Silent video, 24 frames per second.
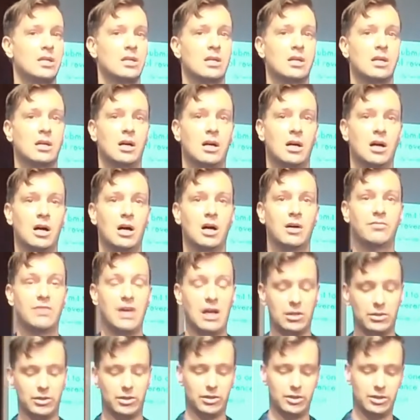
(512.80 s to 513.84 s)
of
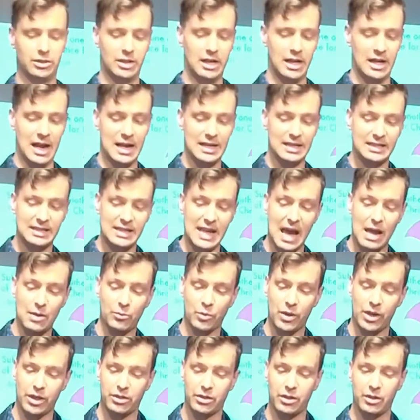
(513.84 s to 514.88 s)
elders, and I sat
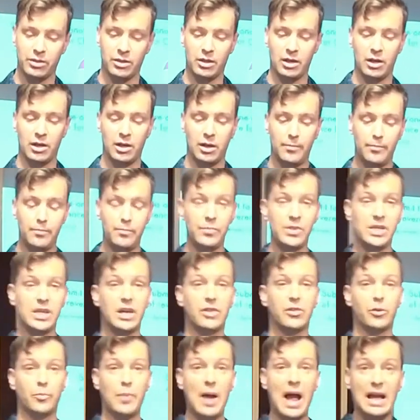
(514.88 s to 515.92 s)
with the other
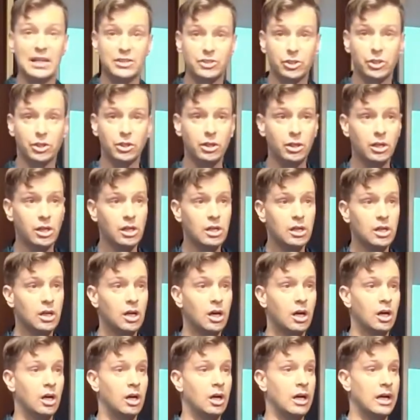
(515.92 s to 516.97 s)
pastor
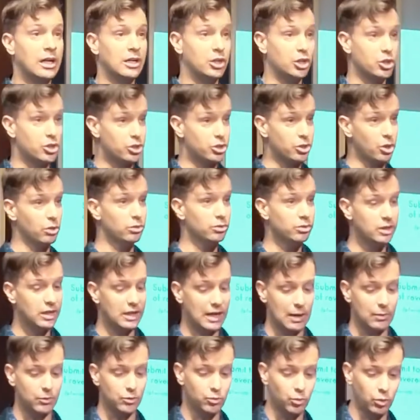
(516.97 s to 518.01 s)
and consultant that I
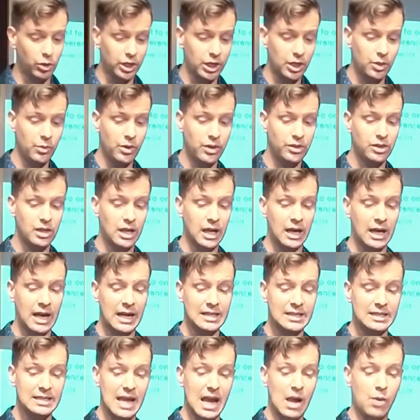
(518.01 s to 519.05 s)
was working with, and I
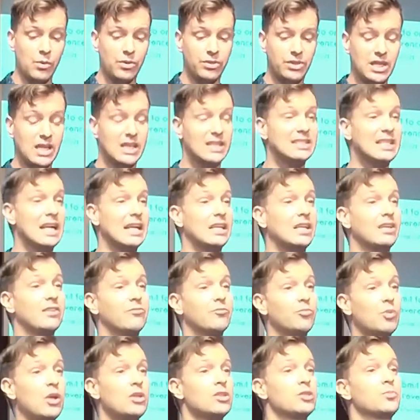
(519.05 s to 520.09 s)
sat with the executive
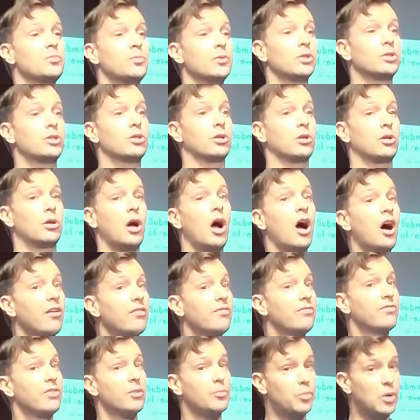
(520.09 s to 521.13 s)
presbyter of
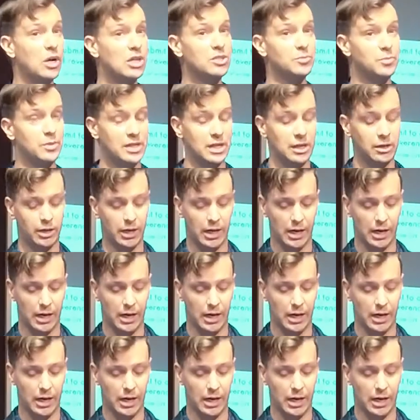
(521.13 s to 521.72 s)
the presbytery.